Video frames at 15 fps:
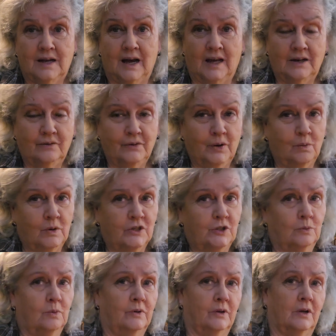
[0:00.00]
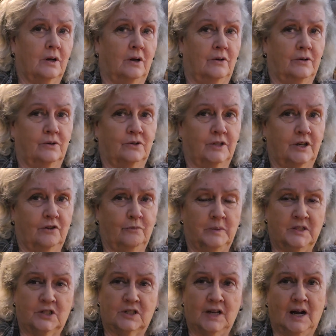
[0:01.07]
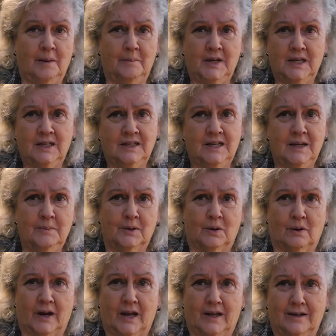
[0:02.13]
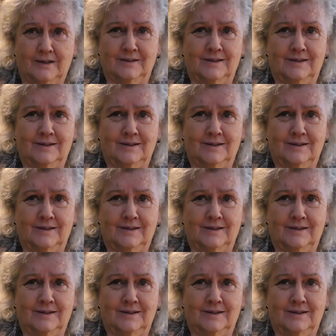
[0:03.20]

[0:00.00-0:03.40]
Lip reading: I don't know what you want to call yourself, but stop being a Democrat.